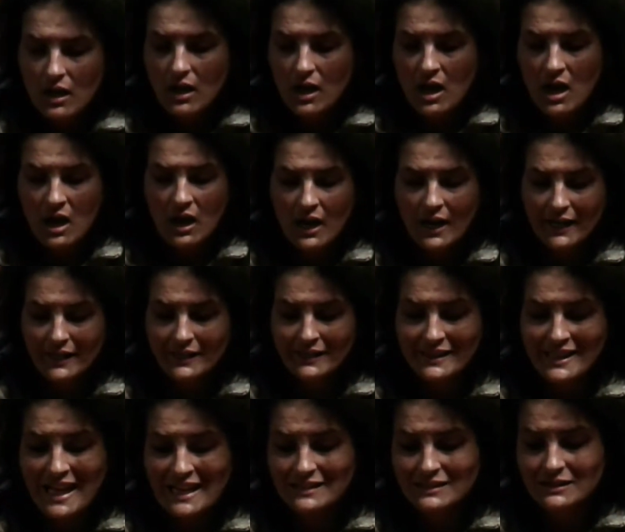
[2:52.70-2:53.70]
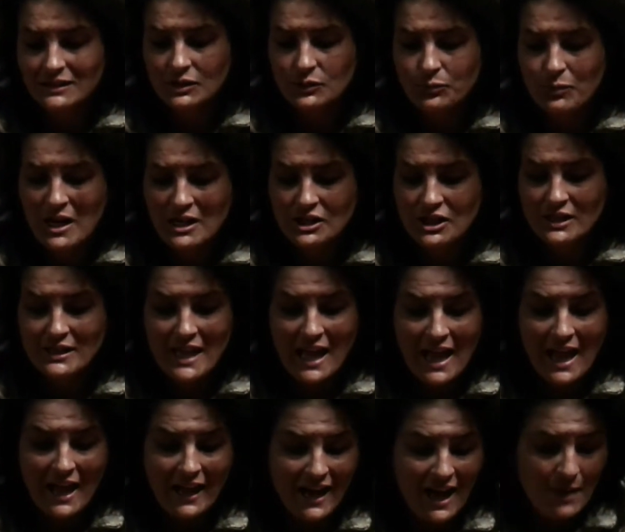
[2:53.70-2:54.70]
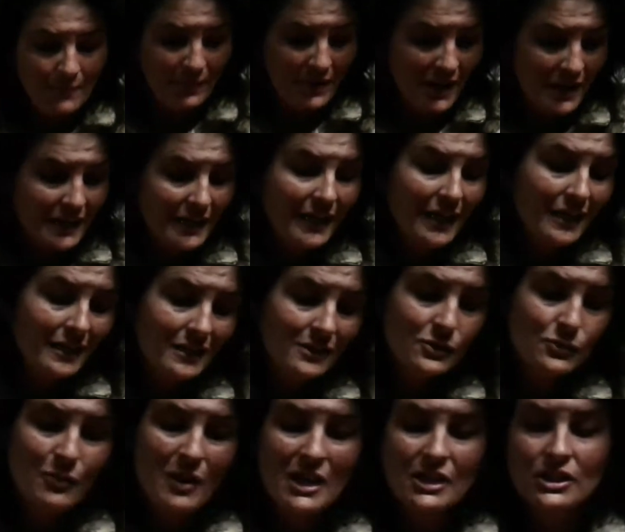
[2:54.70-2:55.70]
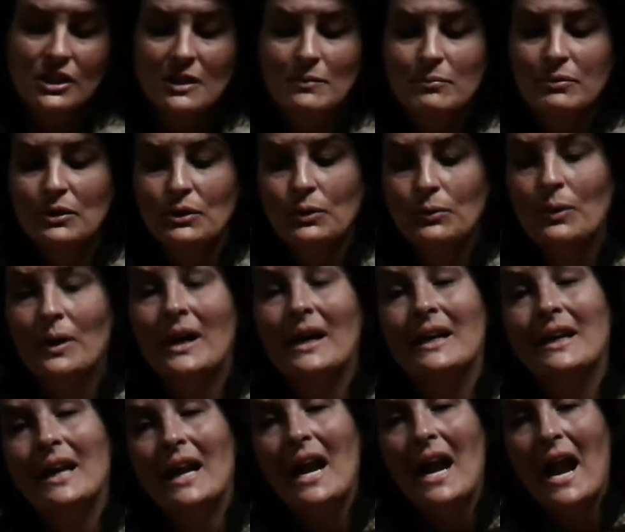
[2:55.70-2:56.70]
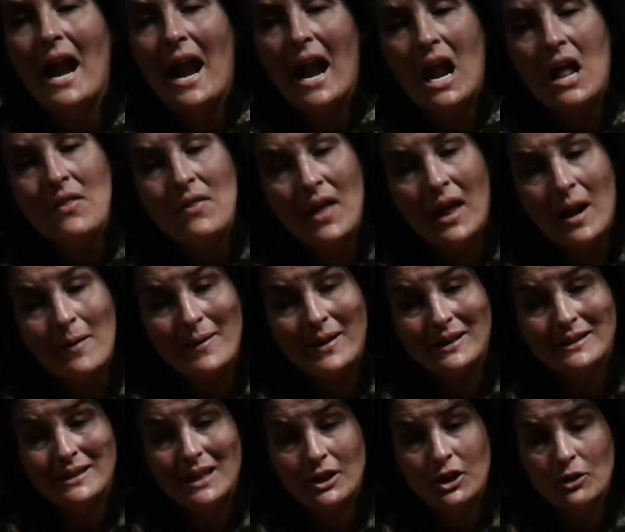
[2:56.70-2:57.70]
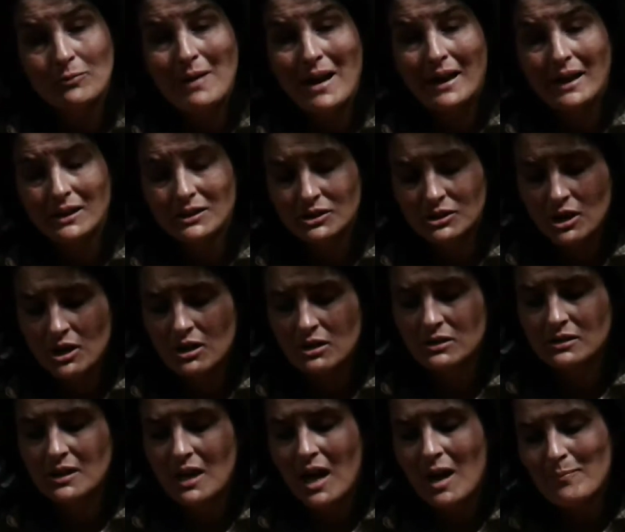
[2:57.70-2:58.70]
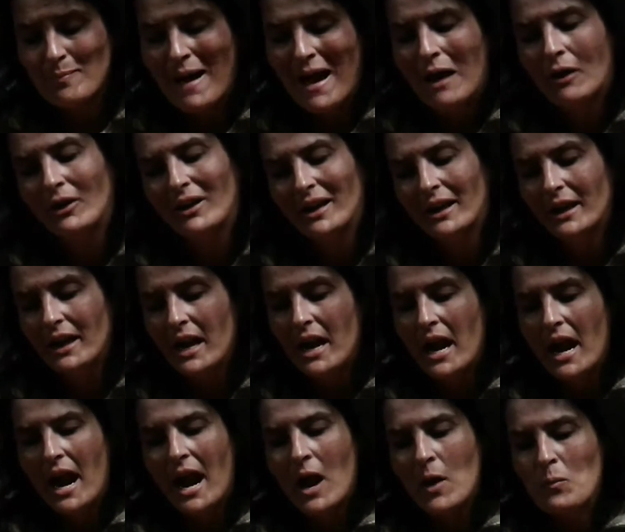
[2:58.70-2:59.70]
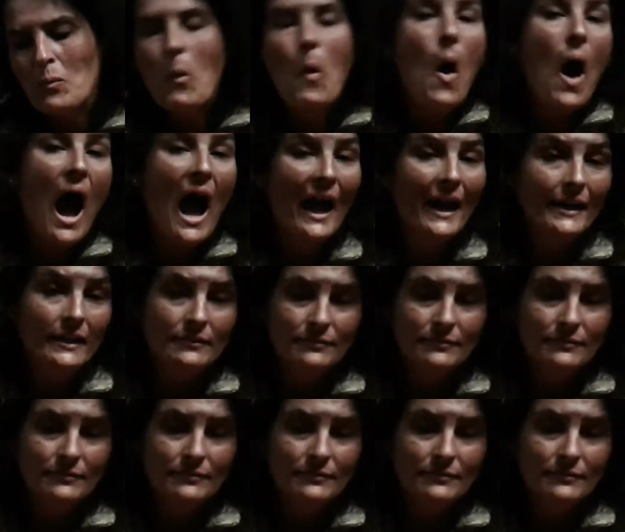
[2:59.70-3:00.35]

Alright, that's the swatch of that. I'm going to get in the swatch of the blue one, and then I'm going to tell you my concerns about it and why.